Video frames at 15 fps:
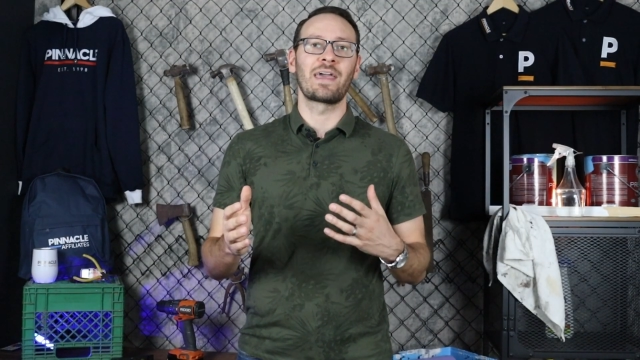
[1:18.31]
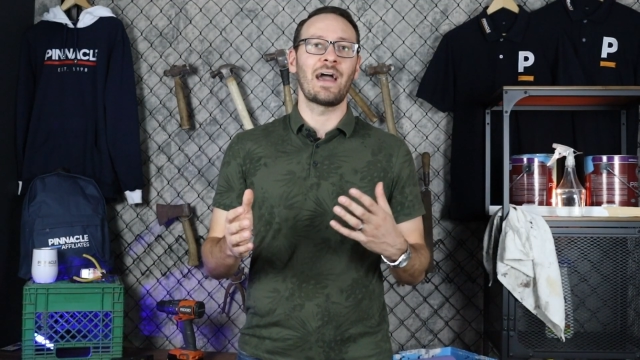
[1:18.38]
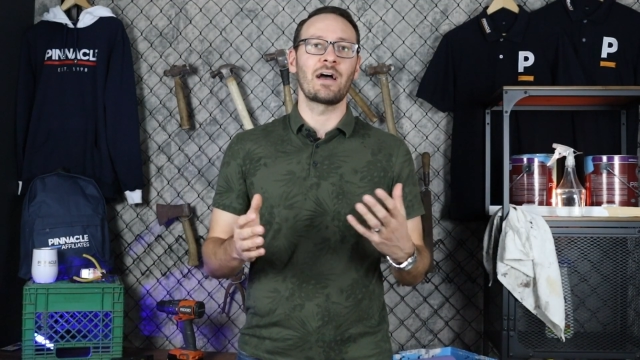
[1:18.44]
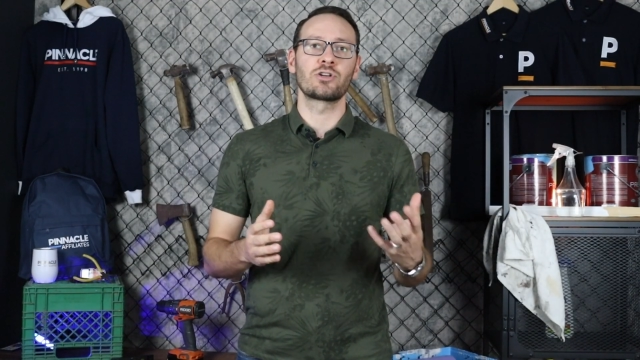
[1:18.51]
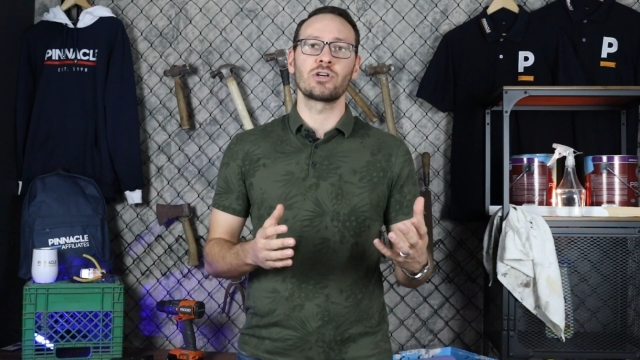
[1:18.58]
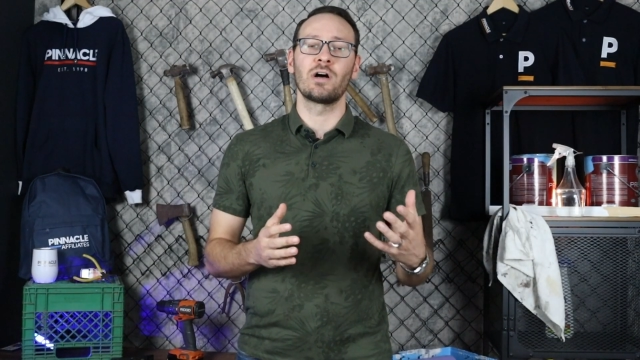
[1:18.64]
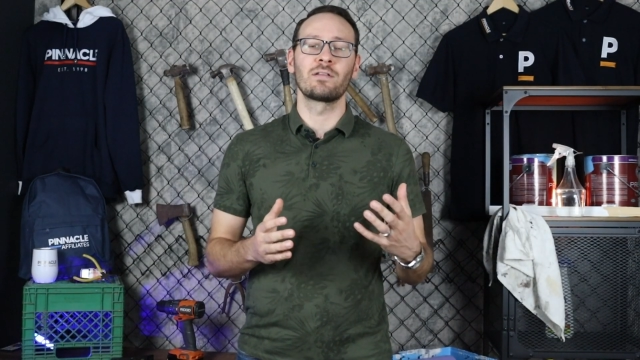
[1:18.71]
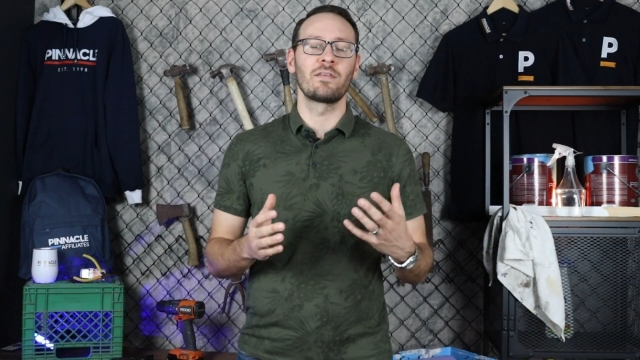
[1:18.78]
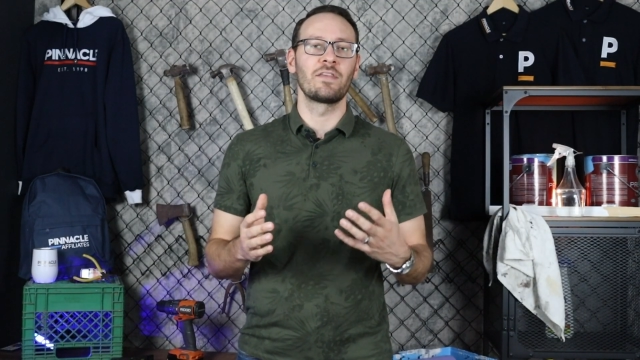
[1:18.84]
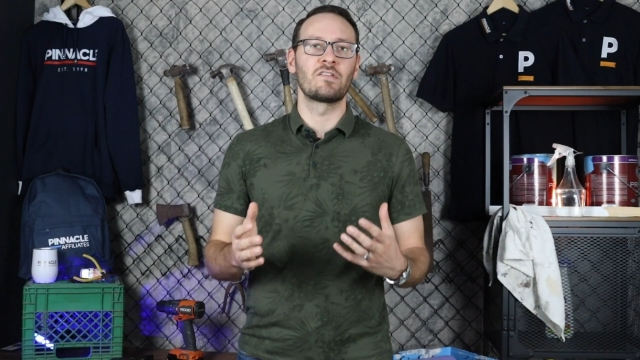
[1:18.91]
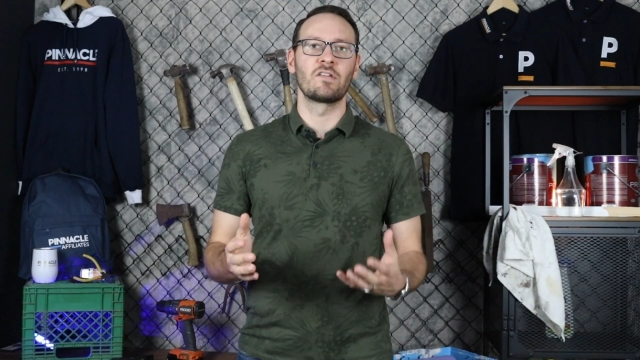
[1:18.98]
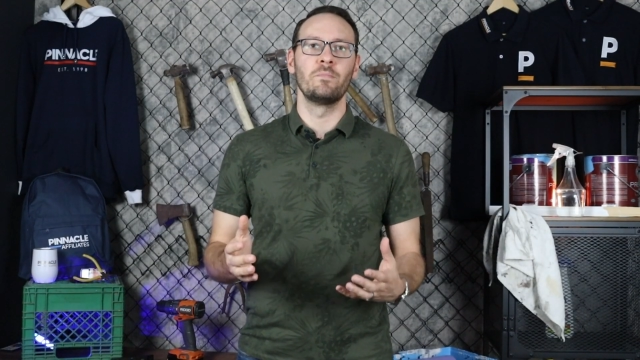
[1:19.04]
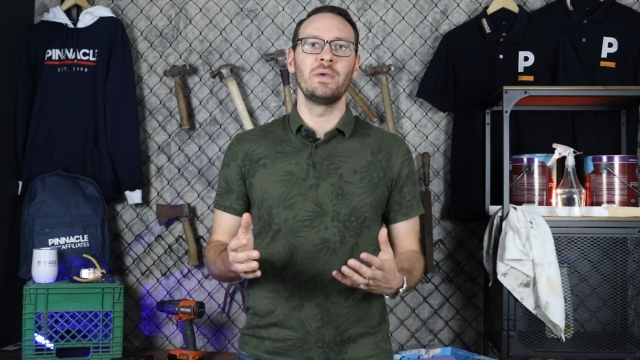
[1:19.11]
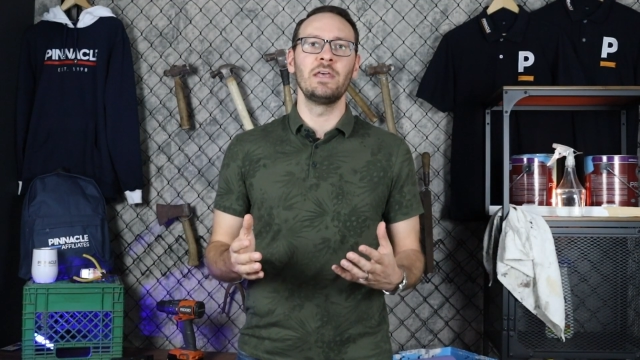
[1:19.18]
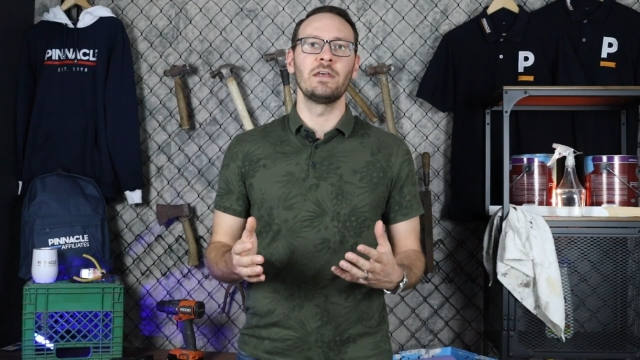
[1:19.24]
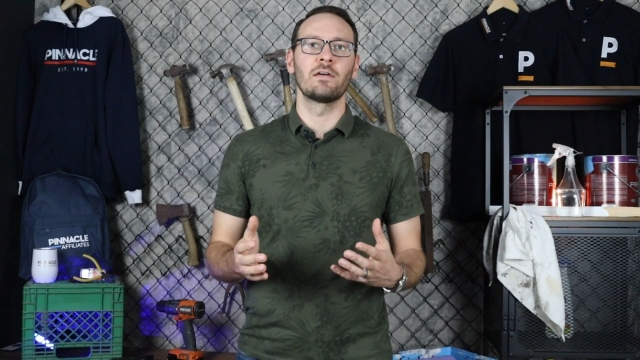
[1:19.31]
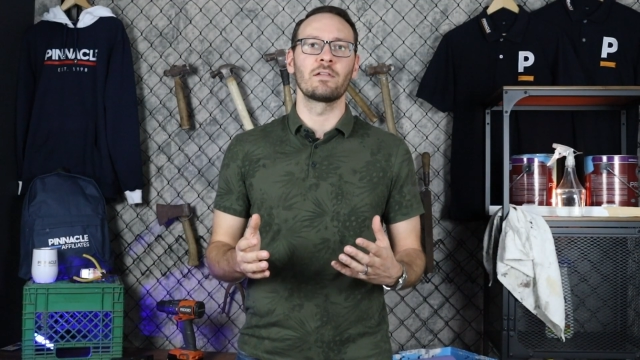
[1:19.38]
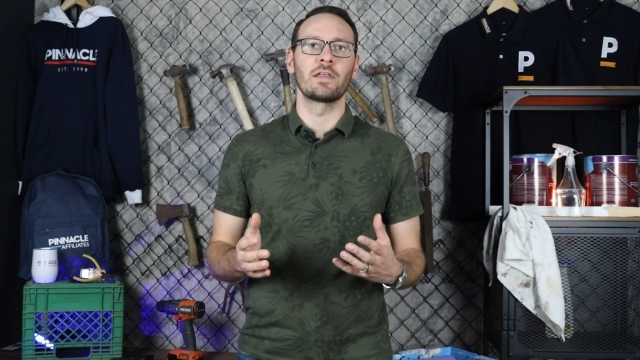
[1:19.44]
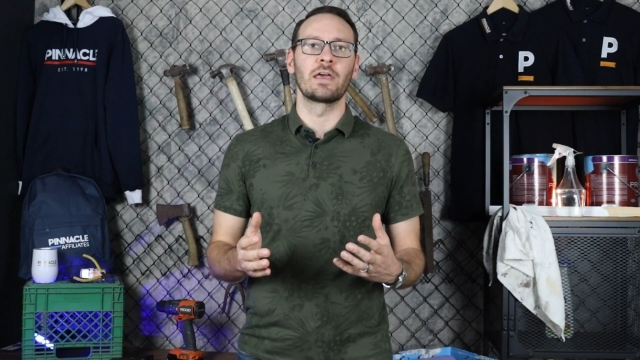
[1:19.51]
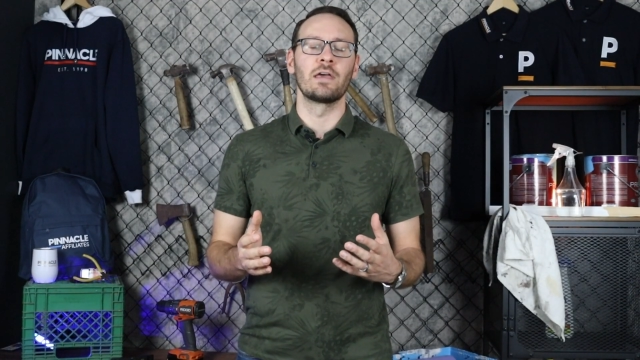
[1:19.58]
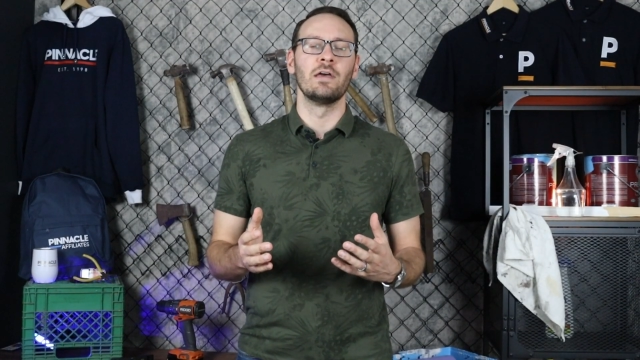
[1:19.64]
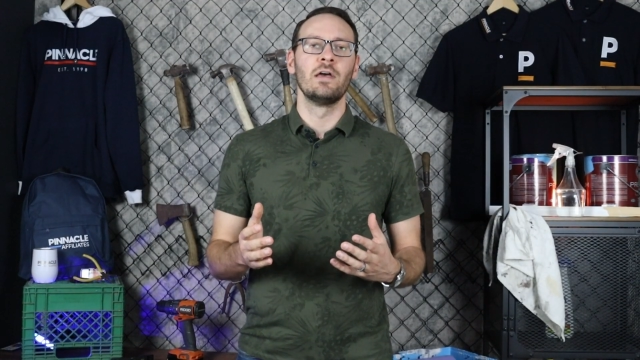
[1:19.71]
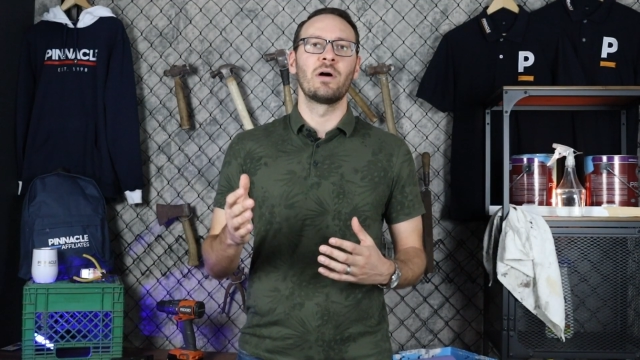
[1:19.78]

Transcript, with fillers: to catch on to this immediately,